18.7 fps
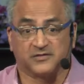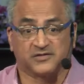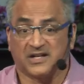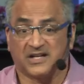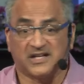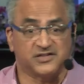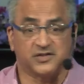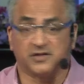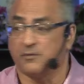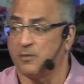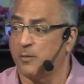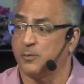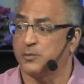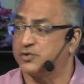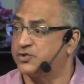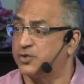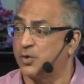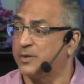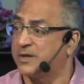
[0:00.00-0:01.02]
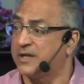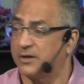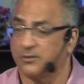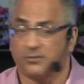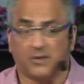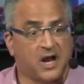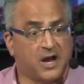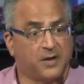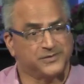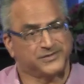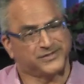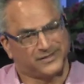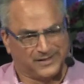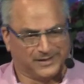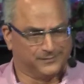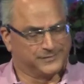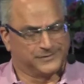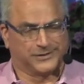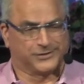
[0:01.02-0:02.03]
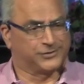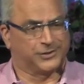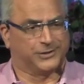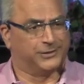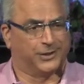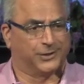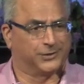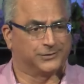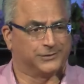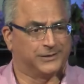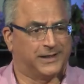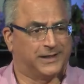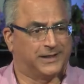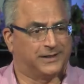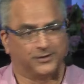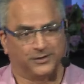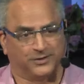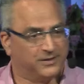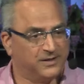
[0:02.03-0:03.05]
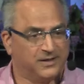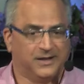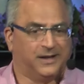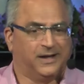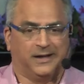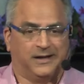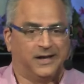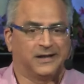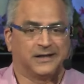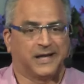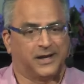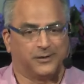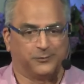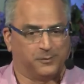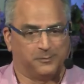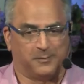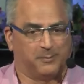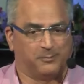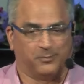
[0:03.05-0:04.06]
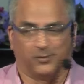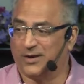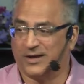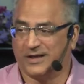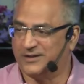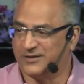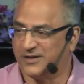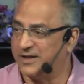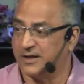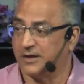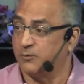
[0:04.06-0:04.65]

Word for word: Sometimes even when we're joking around, we say, oh, I'm such a knucklehead or, hey, I can't remember anything.